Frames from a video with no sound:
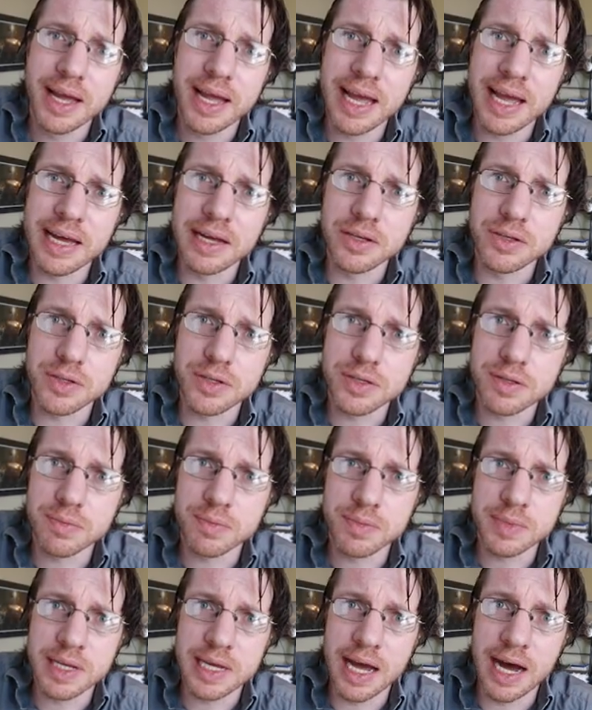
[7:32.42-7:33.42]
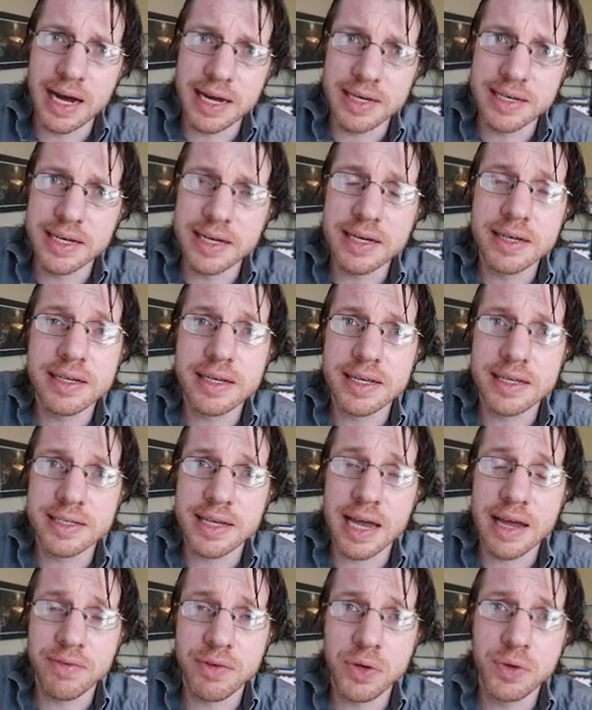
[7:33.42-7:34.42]
And the idea is
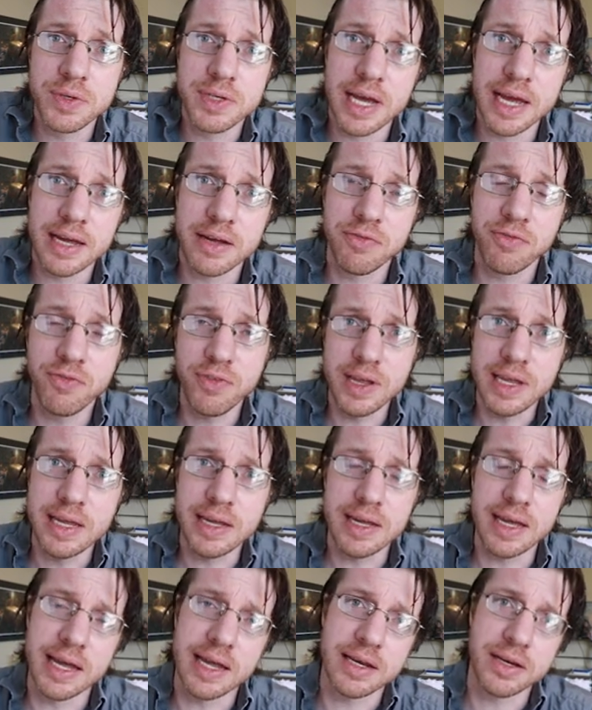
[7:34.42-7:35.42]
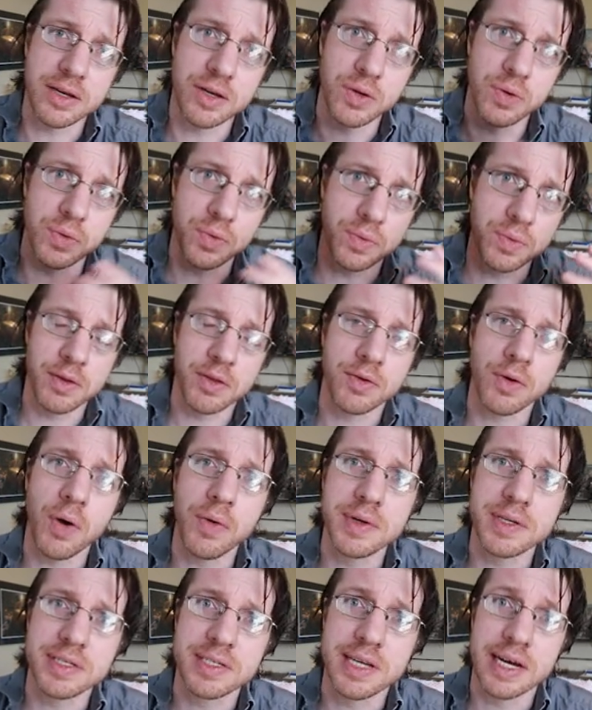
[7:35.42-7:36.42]
that if you take phi and you throw
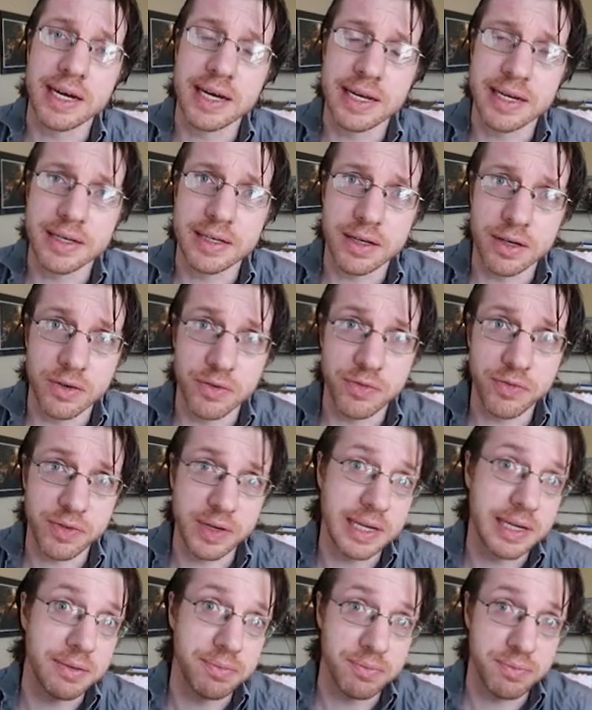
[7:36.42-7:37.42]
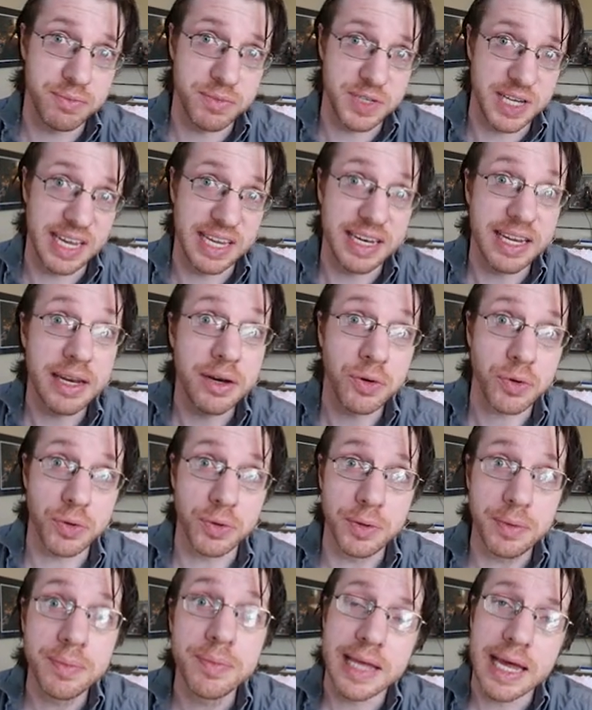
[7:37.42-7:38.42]
inside of phi, say an
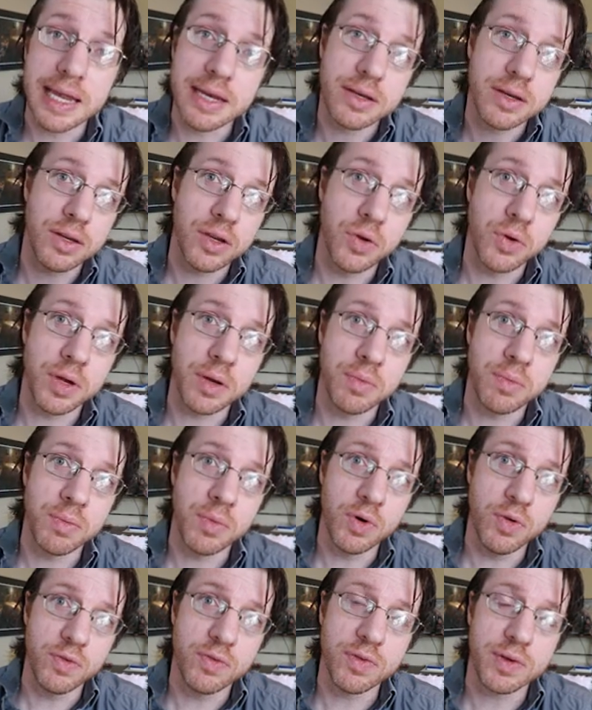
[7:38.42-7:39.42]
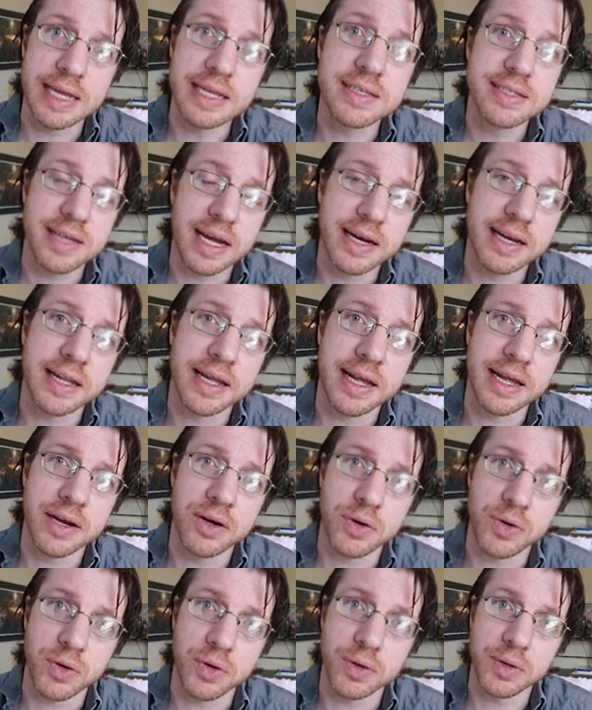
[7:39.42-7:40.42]
integral, then you can move inside of that
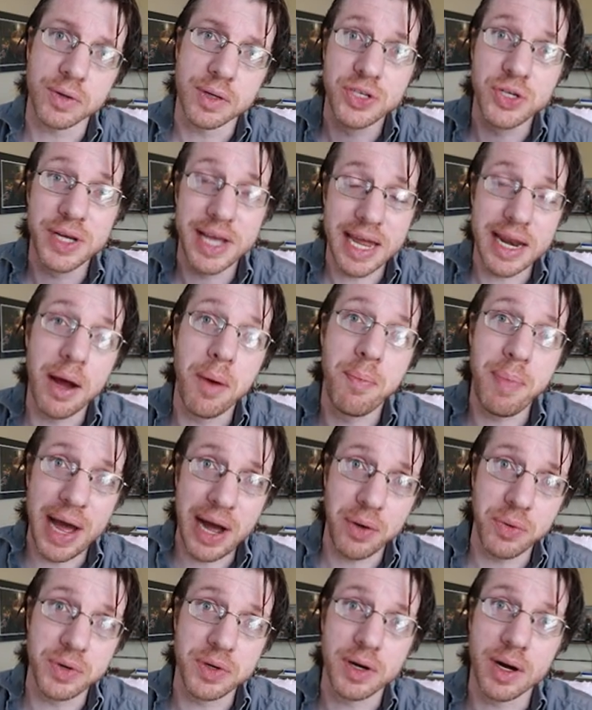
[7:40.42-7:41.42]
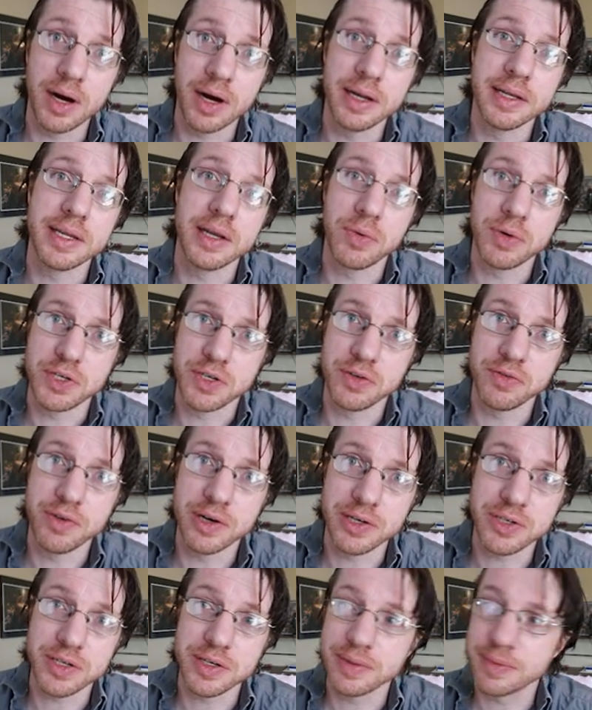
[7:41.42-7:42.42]
integral to get a bound on the original
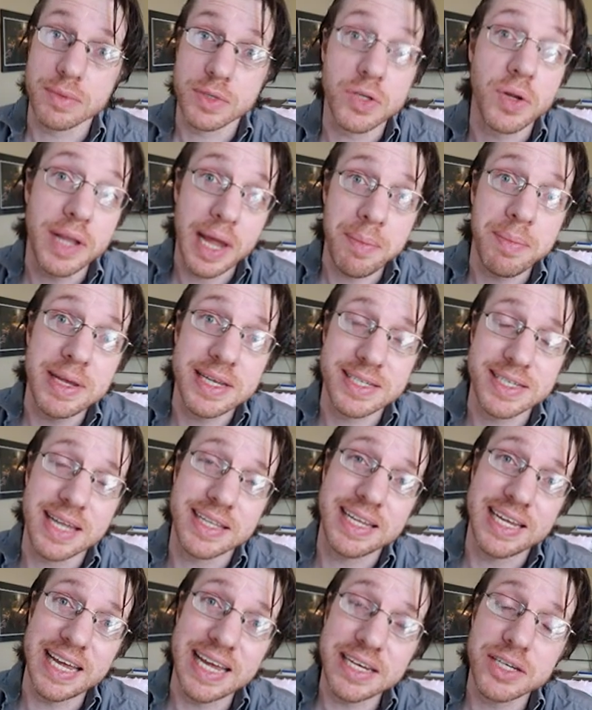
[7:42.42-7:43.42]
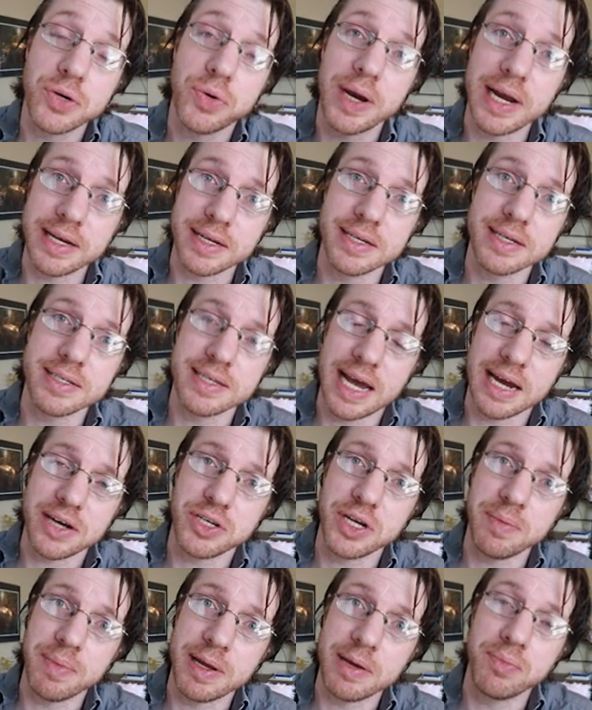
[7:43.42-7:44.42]
function. So that means that the integrand is
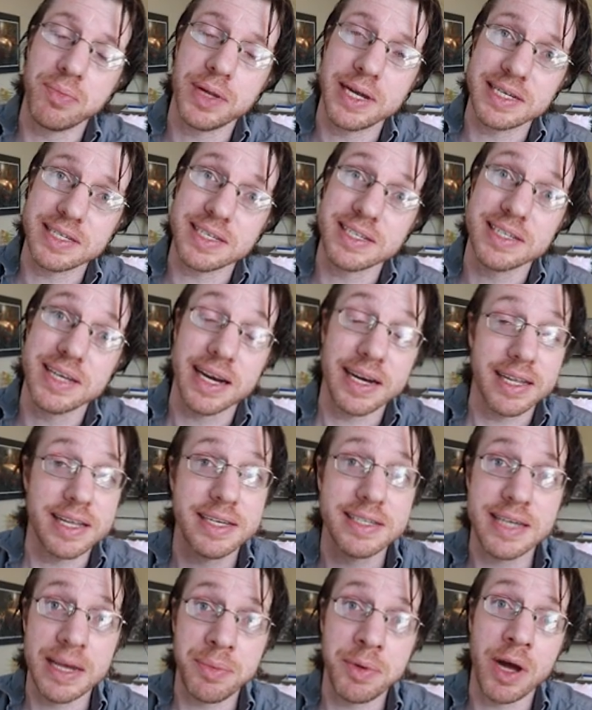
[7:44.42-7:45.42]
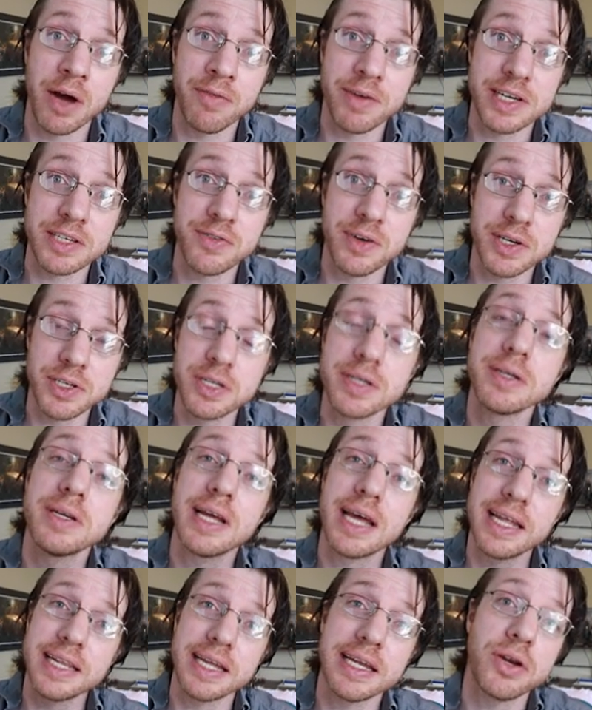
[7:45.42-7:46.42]
actually being placed inside of that same convex function,
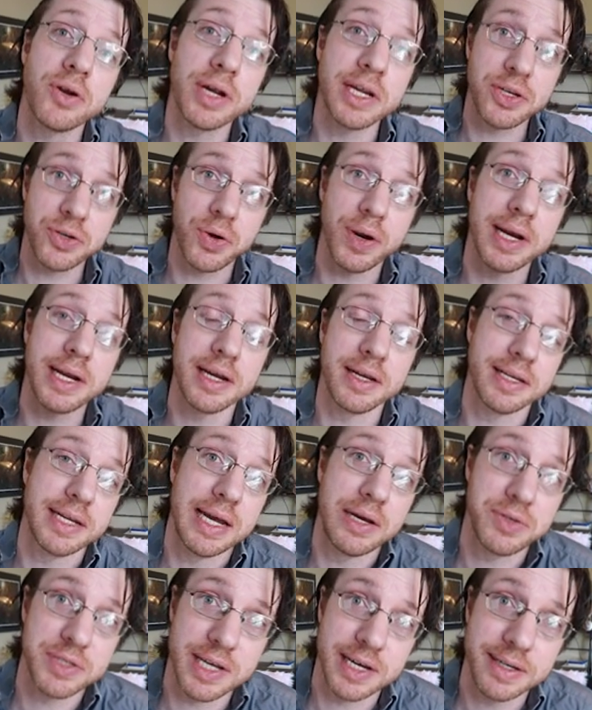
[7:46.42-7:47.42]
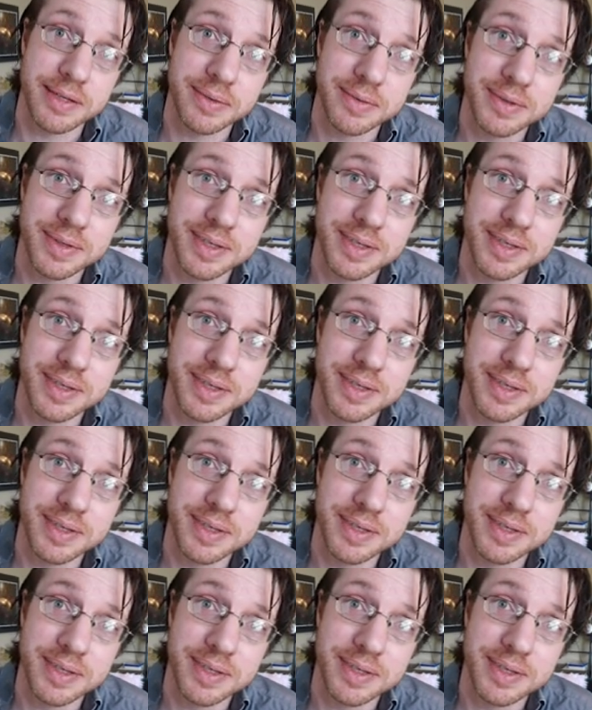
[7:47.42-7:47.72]
and then you're integrating on the outside.